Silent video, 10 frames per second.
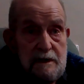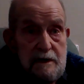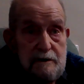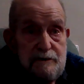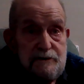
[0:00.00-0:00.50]

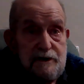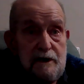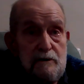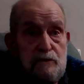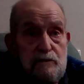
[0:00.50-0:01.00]
A
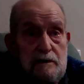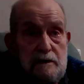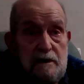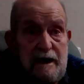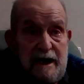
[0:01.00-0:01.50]
single
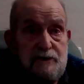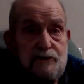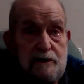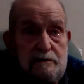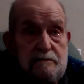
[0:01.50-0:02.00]

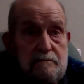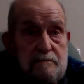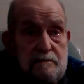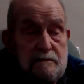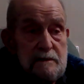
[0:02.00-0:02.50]
engine,
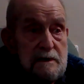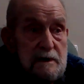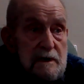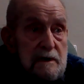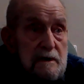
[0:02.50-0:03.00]

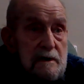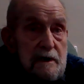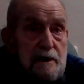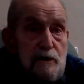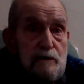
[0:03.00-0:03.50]
and it
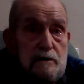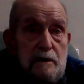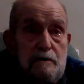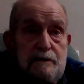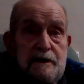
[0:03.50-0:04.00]
looked like,
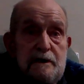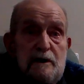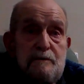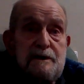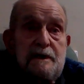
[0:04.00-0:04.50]
when they're
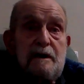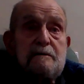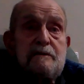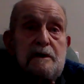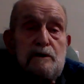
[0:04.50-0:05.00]
coming over,
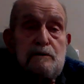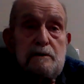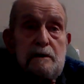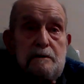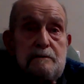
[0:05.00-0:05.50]
they looked
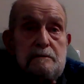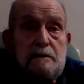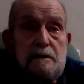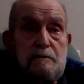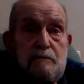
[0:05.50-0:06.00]
like
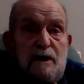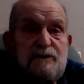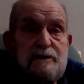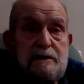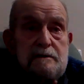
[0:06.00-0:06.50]

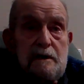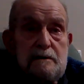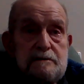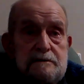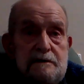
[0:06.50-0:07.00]
mosquitoes.
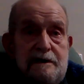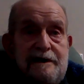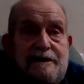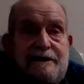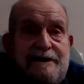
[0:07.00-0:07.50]

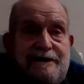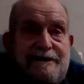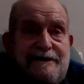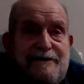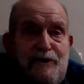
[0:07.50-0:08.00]

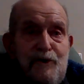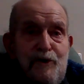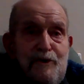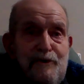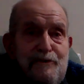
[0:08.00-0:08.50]
or